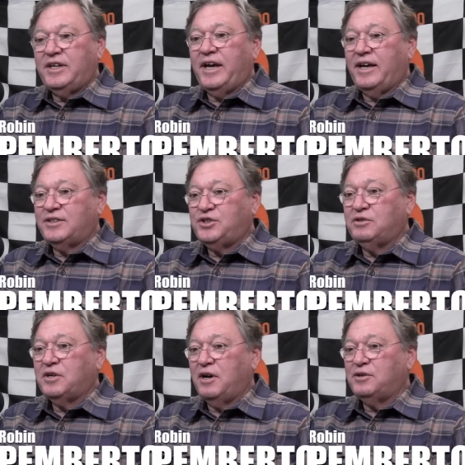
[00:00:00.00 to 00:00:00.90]

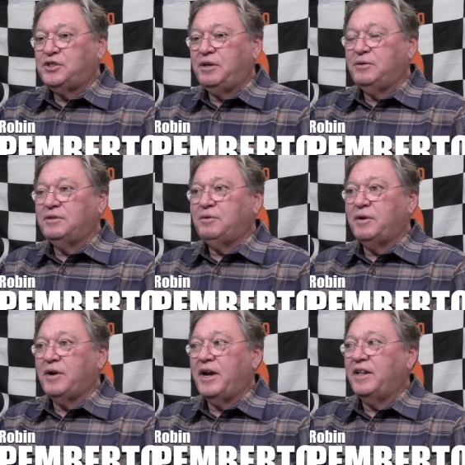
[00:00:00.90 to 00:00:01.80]
She'll go. We
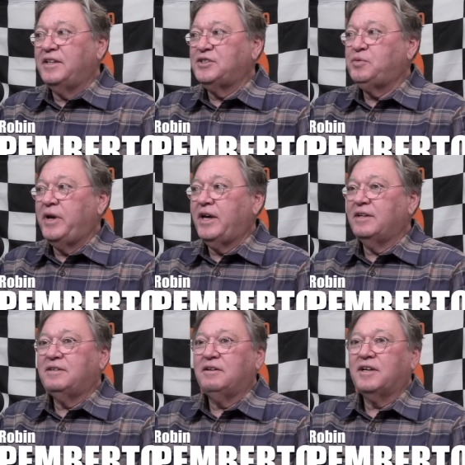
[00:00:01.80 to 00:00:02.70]
were headed this
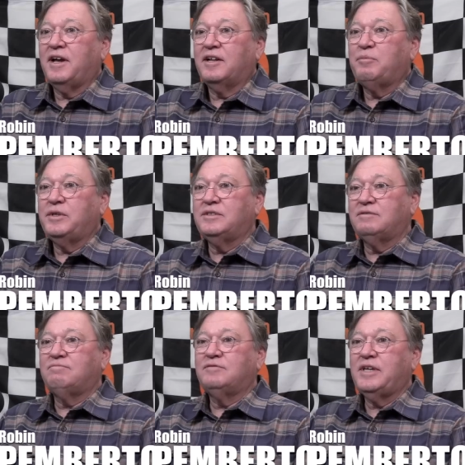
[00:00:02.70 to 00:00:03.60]
week until it got to be
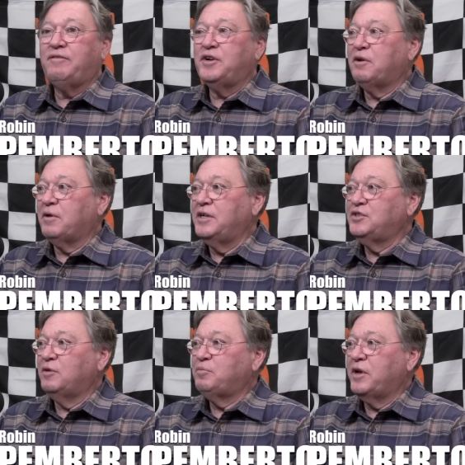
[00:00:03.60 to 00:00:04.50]
7
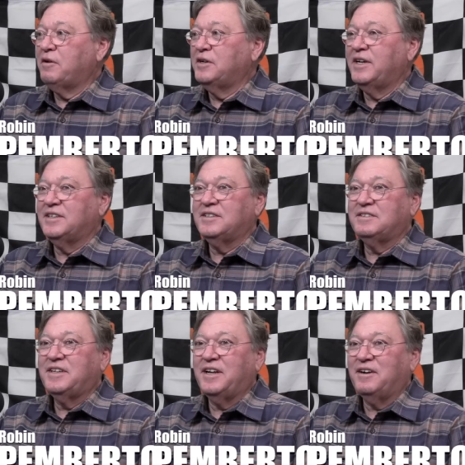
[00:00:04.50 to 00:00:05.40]
degrees up there,
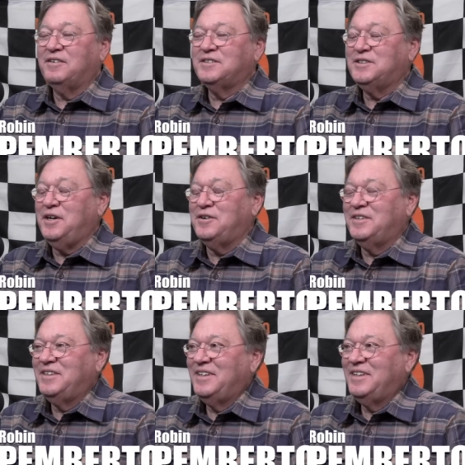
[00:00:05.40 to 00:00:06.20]
and you know, so...